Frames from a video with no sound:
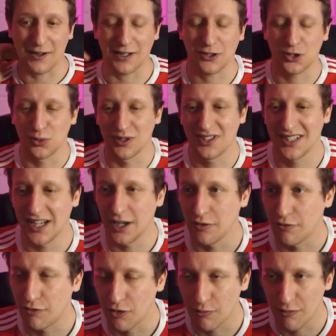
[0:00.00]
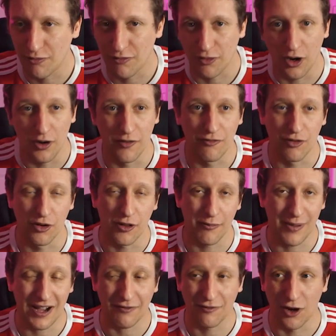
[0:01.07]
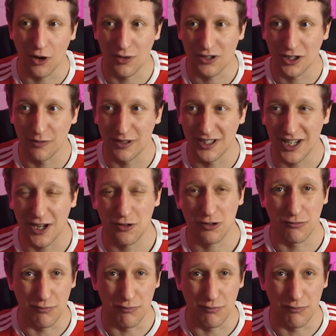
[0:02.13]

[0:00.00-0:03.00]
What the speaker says: that someone sitting in front of the back four is going to be dangerous.